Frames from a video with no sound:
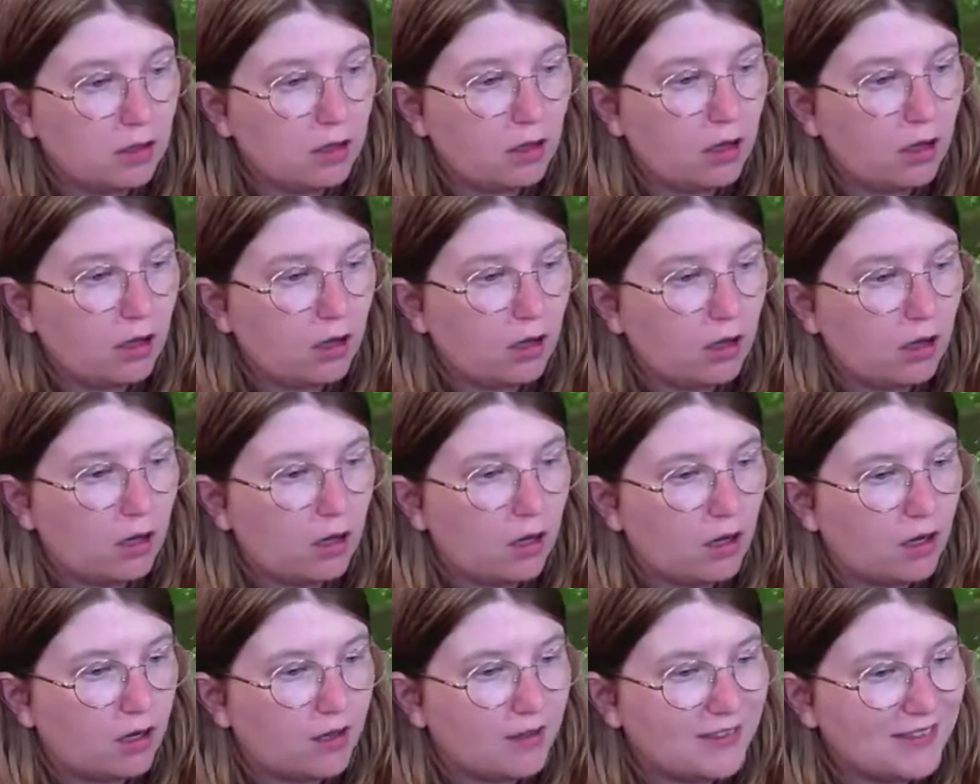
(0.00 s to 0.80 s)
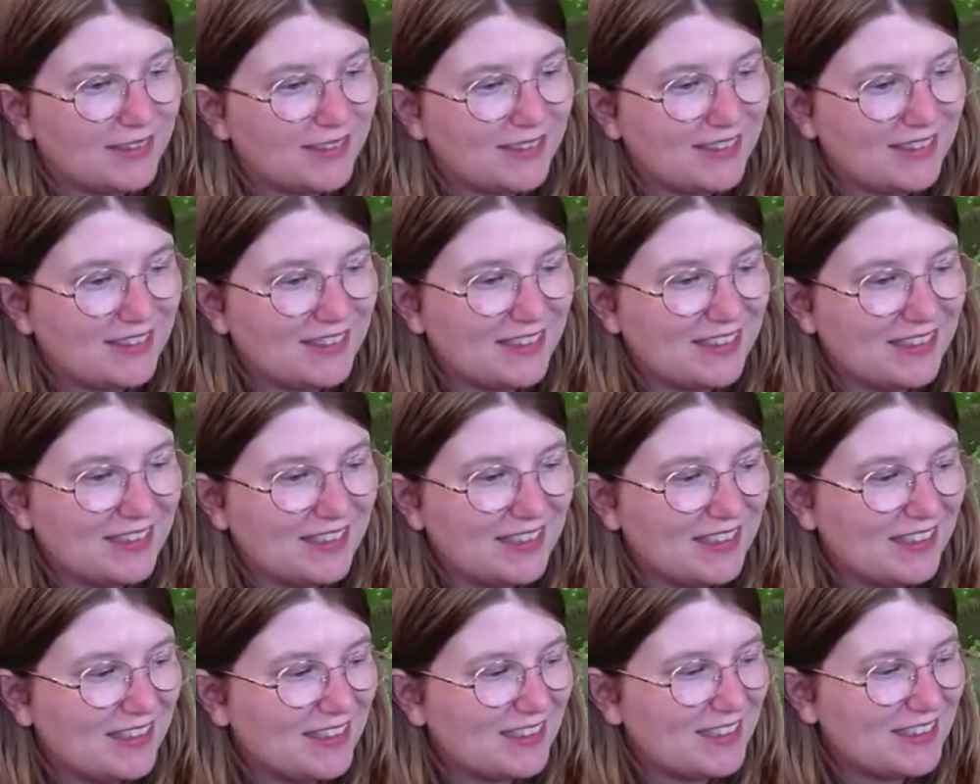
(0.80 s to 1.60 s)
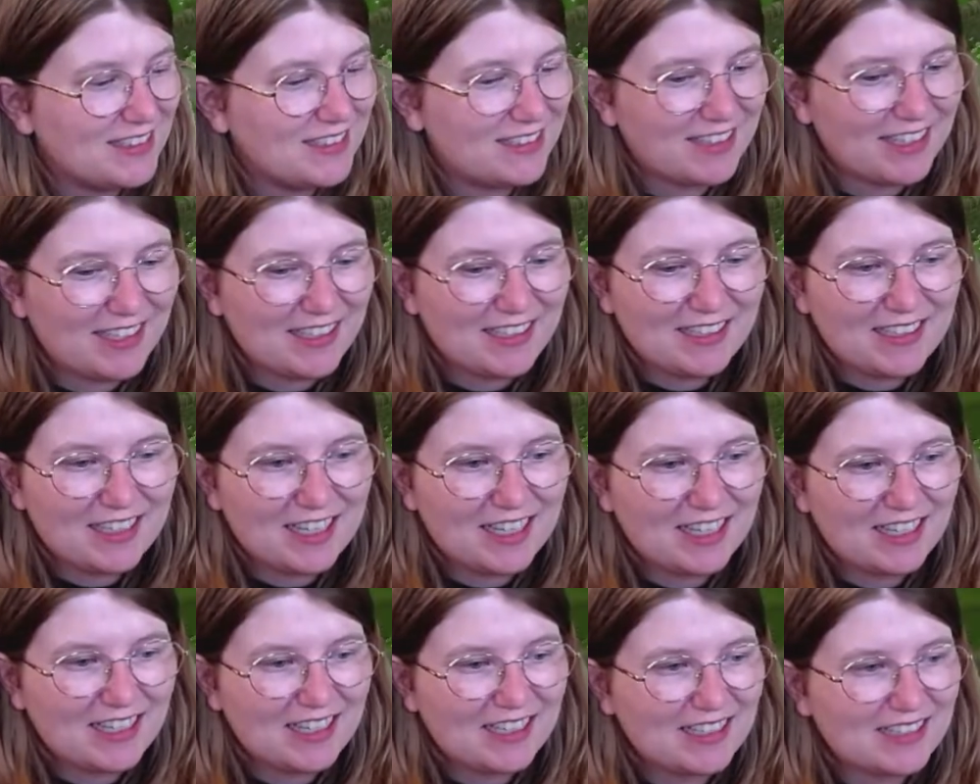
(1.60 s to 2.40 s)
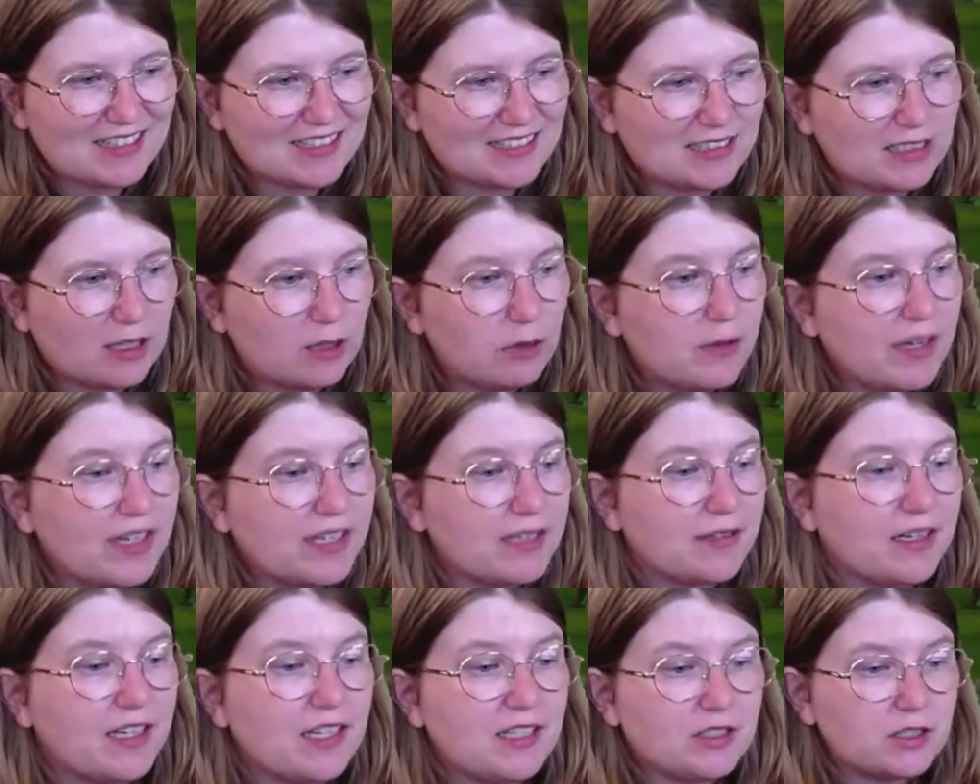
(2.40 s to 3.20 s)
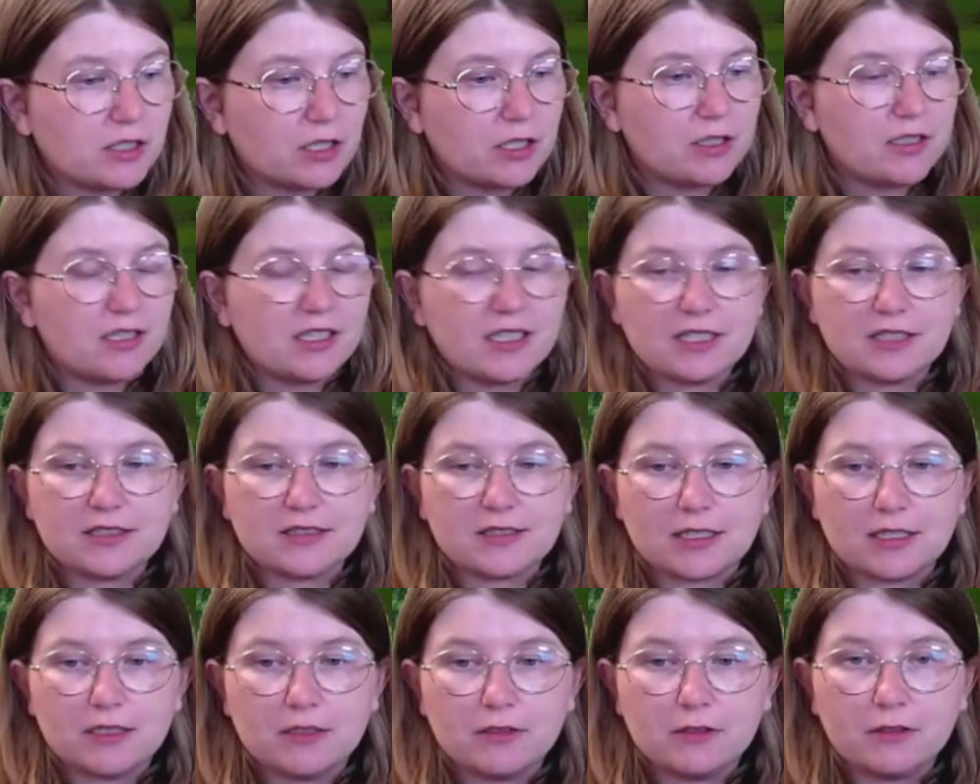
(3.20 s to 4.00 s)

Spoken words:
Oh, it's looking nice. Oh wait, it is done. It is done.